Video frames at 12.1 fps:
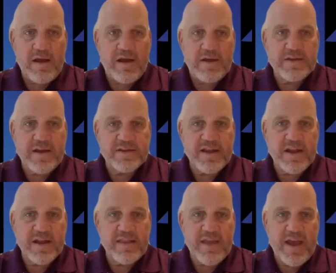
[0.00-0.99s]
I'll
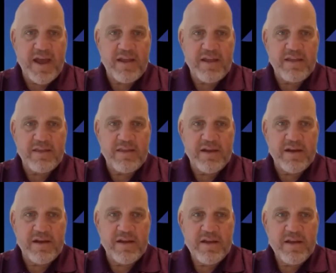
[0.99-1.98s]
second that. And
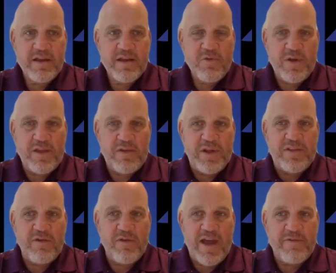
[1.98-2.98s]
we
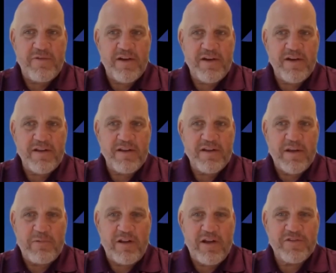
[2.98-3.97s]
do have a
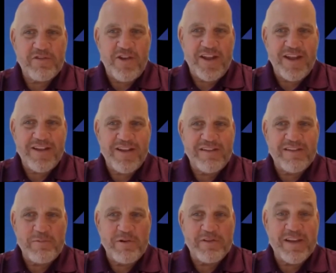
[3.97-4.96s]
couple Australian
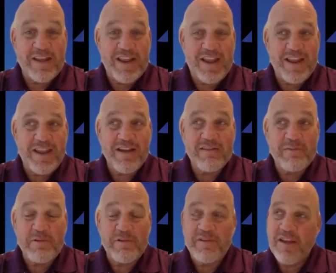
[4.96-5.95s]
customers, Canadian
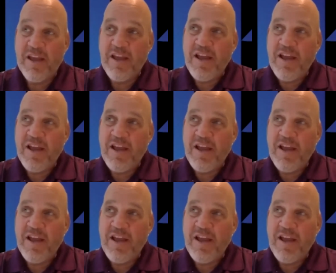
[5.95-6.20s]
customers, and